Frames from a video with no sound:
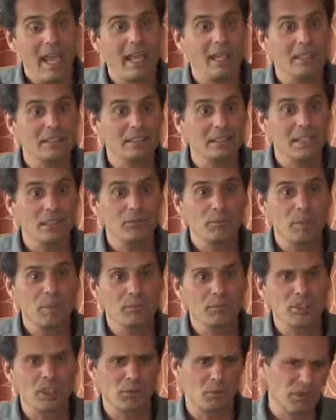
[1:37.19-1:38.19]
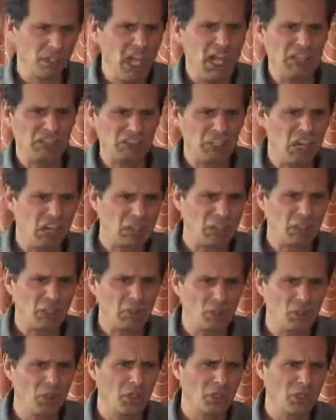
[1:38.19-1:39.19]
And instead of people saying, well, that's not going
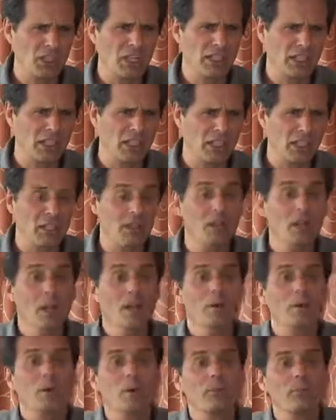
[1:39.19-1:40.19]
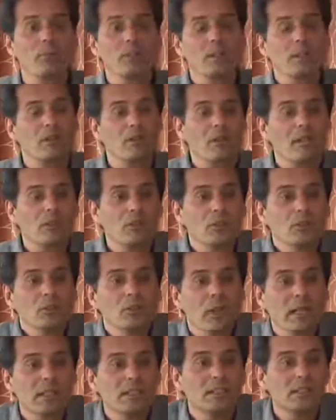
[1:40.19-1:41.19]
to work, and well, you know, we got
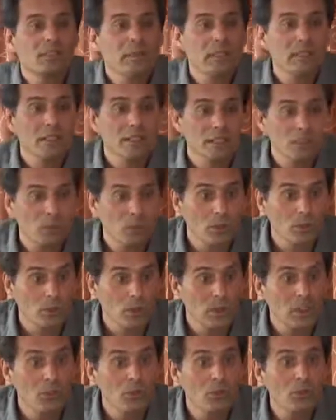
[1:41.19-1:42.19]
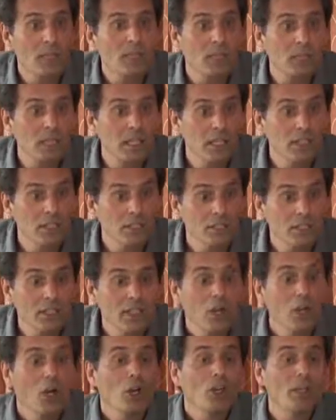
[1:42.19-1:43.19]
two ways to be in this world. You can either be a
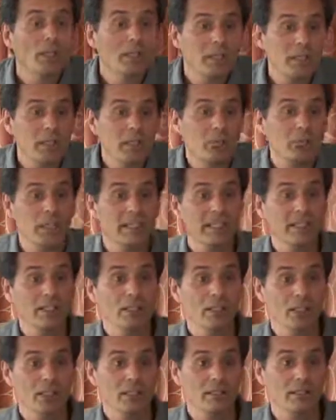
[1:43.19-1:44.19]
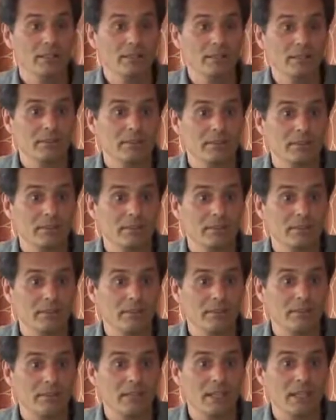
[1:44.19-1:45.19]
plusser or you can be a bleeder.
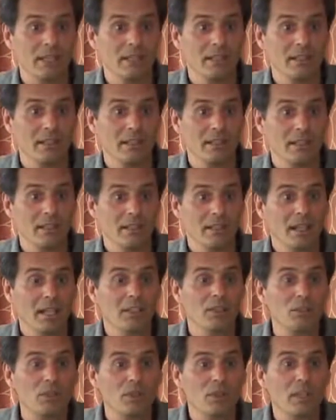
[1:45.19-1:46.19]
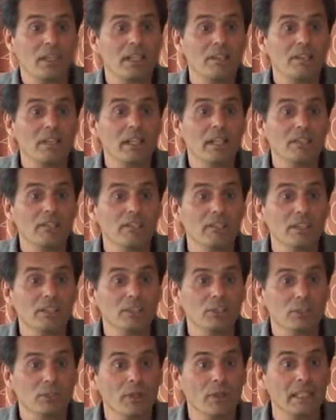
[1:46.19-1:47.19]
Okay? And so think of any
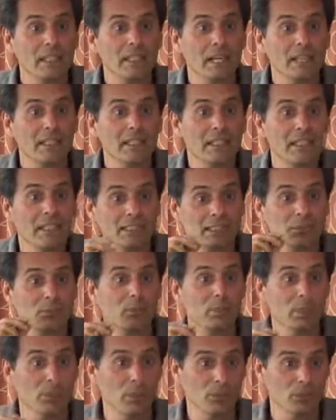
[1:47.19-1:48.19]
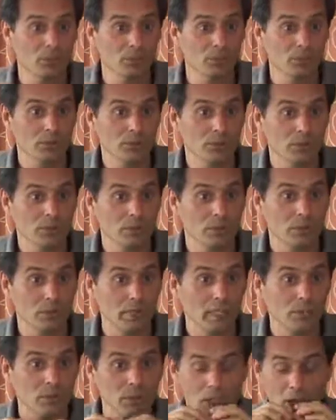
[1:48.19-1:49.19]
vision or any idea as a balloon.
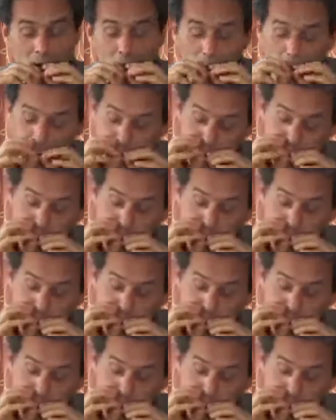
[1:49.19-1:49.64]
Okay? And we're going to...